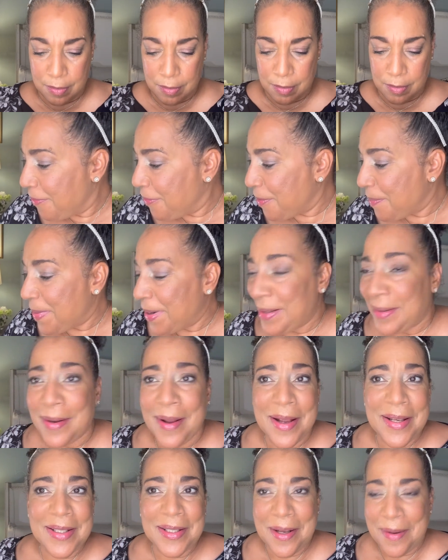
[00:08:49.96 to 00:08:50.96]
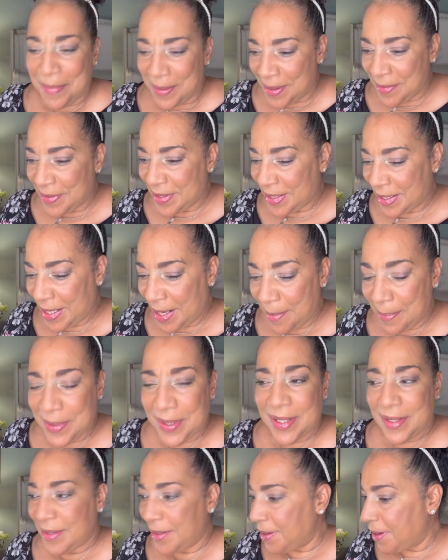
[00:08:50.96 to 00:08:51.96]
For my last couple of
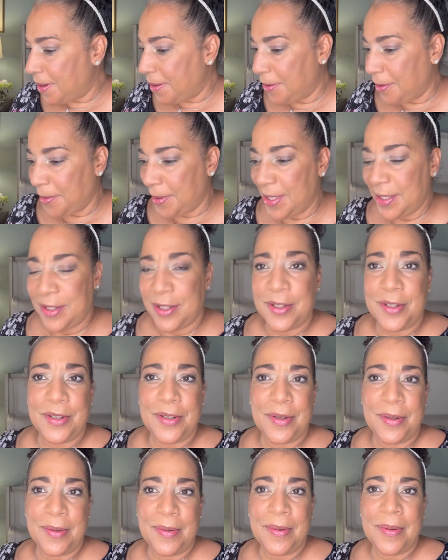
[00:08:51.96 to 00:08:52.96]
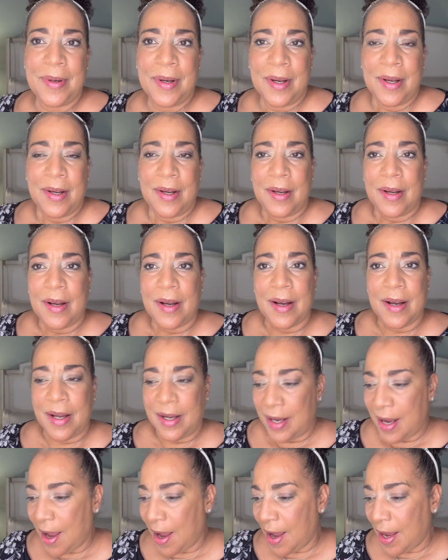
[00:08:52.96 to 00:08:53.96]
steps, I'm going to do a
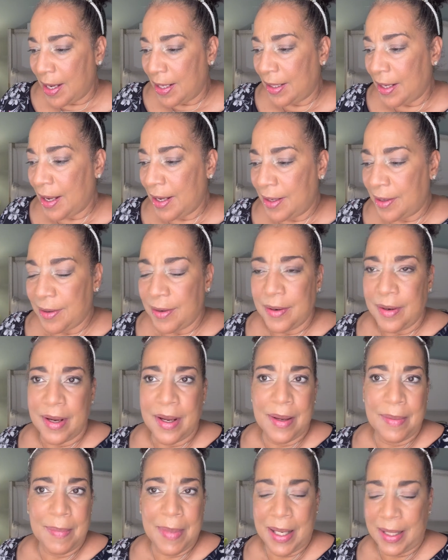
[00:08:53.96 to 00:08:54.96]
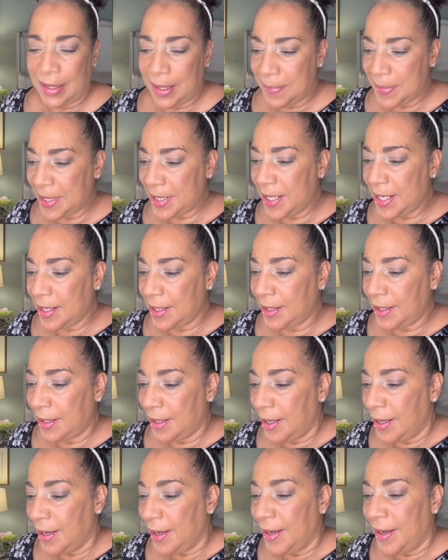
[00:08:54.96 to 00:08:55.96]
highlighter and my lipstick.
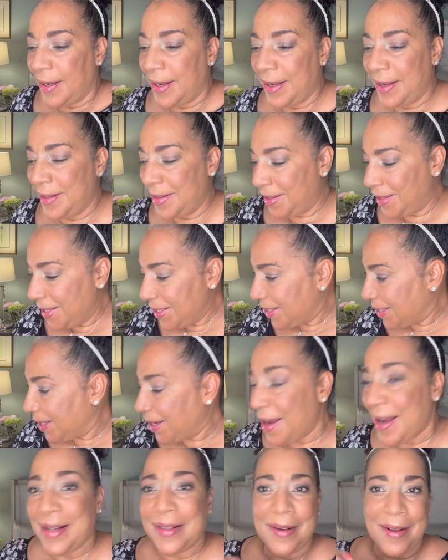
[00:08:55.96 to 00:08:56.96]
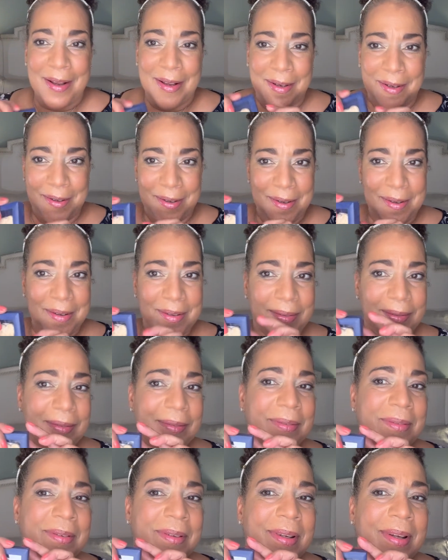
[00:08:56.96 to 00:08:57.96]
And this highlighter,
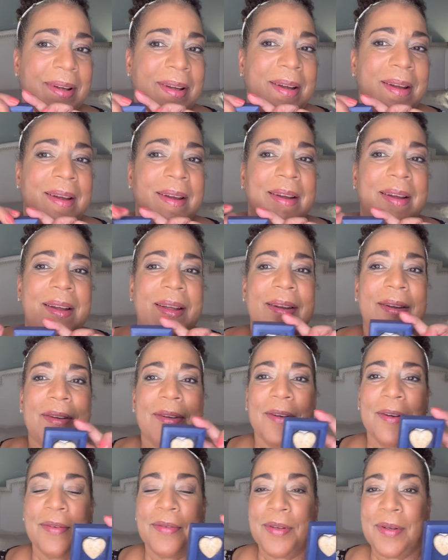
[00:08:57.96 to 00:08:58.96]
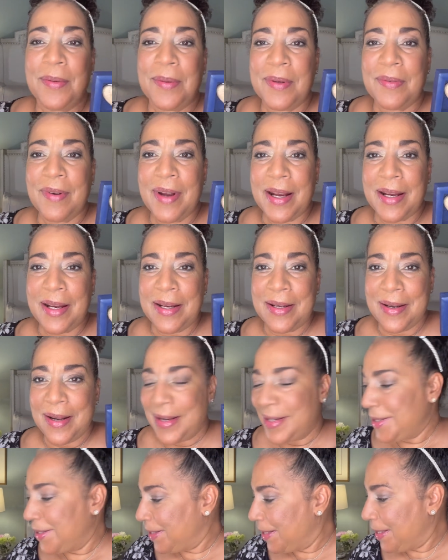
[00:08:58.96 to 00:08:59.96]
I don't know if you would
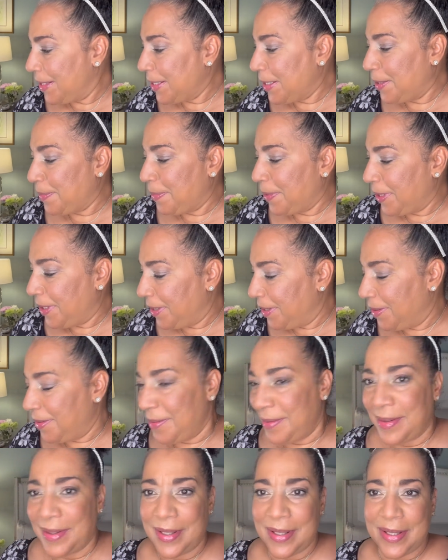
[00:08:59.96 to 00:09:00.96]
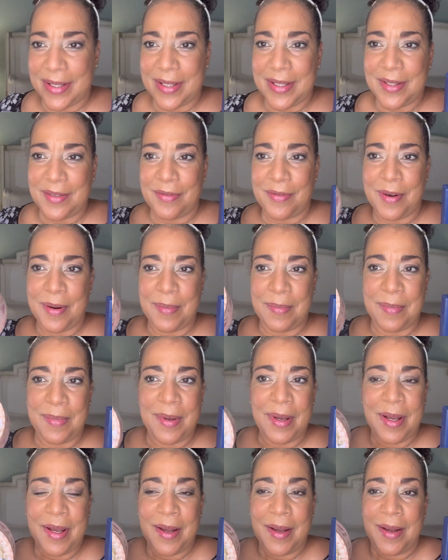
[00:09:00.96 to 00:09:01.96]
recognize this, but this is from
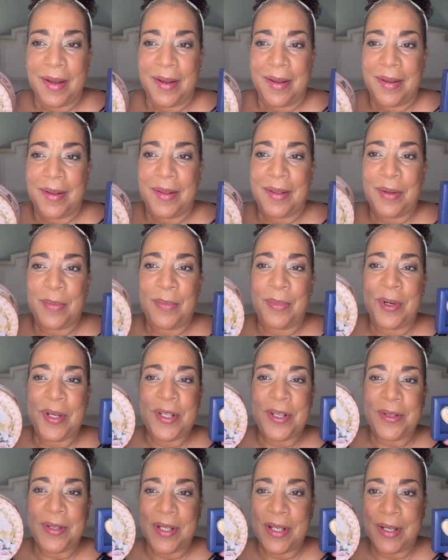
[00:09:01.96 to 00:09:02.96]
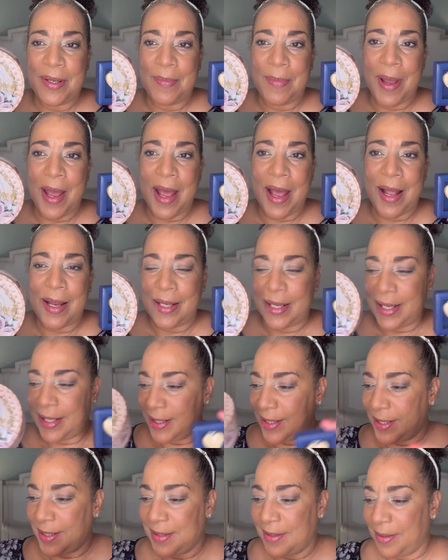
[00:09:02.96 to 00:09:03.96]
the Bridgerton palette,
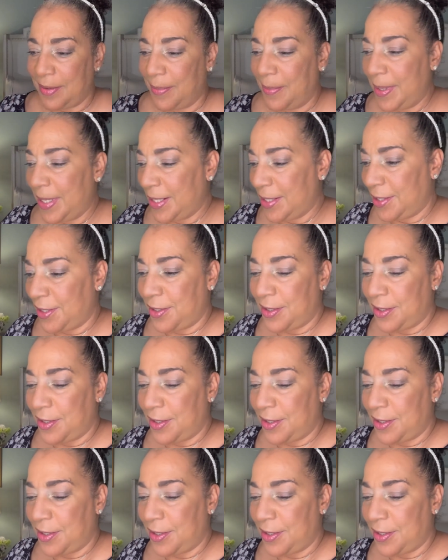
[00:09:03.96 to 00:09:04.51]
which